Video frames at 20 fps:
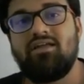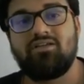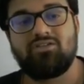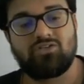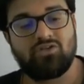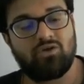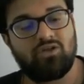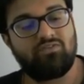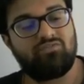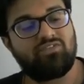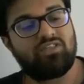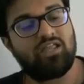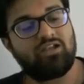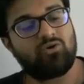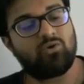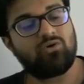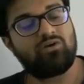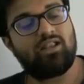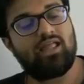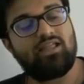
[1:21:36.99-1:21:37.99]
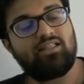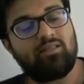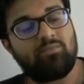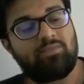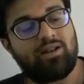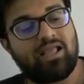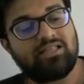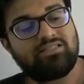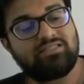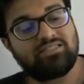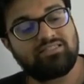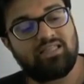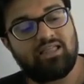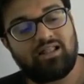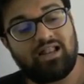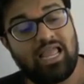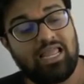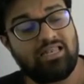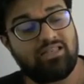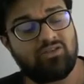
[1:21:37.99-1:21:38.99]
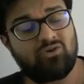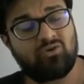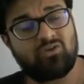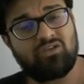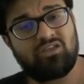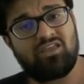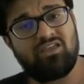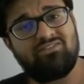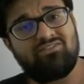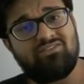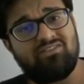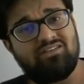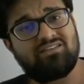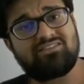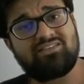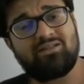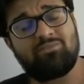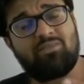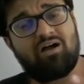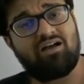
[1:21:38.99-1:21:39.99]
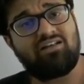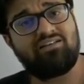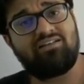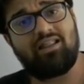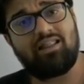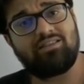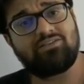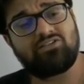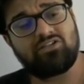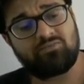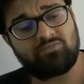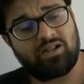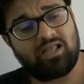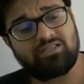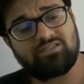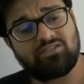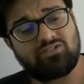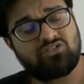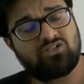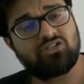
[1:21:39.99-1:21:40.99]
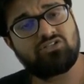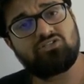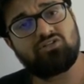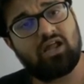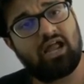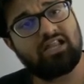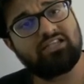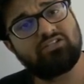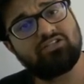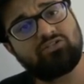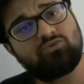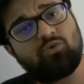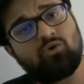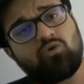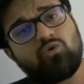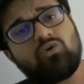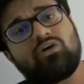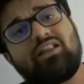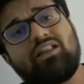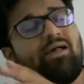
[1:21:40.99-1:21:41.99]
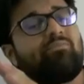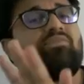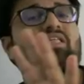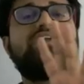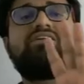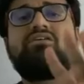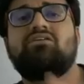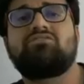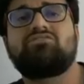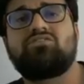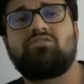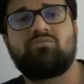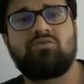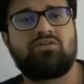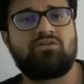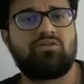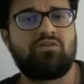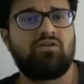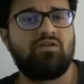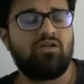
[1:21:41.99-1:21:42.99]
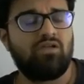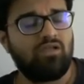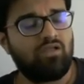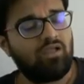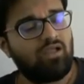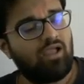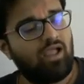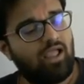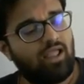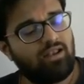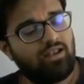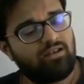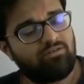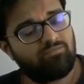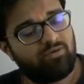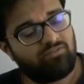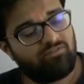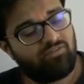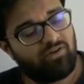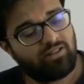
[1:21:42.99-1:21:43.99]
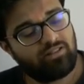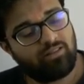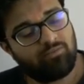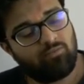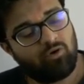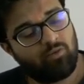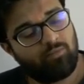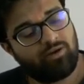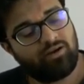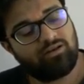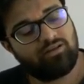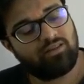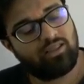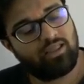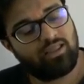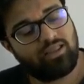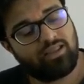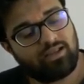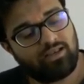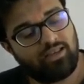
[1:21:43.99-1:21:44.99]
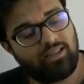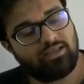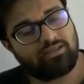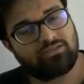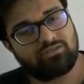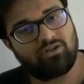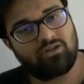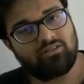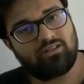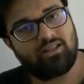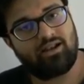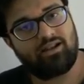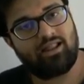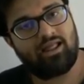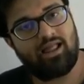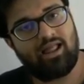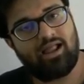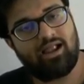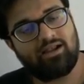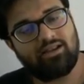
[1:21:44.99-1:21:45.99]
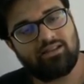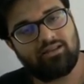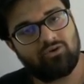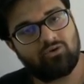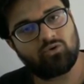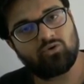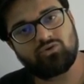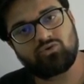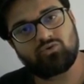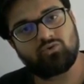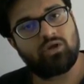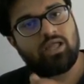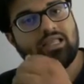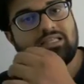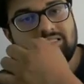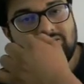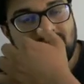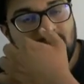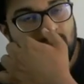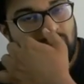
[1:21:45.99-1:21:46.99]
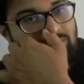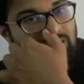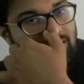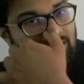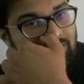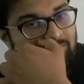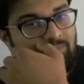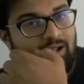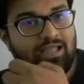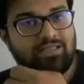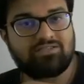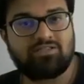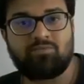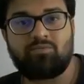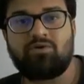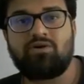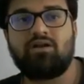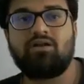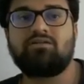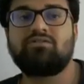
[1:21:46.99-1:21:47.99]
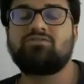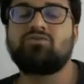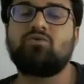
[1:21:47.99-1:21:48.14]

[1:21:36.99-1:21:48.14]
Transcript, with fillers: So if they don't like the prices there, I'll give some unrealistic prices. Just I just want to grab that customer. And when the moment he clicks on that ad, he goes to X website and buys the product.